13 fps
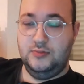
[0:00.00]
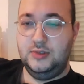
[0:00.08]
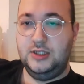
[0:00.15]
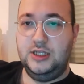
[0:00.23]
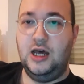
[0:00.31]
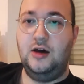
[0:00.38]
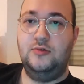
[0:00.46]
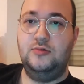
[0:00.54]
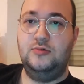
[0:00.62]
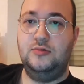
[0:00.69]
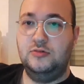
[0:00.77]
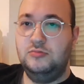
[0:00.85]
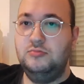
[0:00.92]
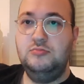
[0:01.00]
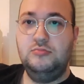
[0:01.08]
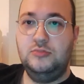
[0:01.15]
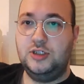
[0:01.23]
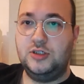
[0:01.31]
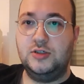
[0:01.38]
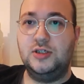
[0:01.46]
low
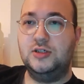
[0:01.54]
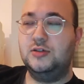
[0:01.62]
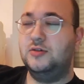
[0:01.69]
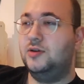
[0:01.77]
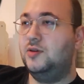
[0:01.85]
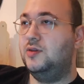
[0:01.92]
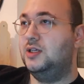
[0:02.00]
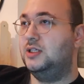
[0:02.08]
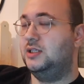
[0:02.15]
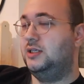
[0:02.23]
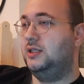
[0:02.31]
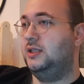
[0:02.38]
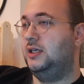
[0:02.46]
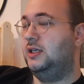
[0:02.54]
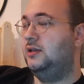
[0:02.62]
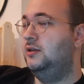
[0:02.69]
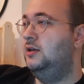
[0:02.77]
sugar and things like that.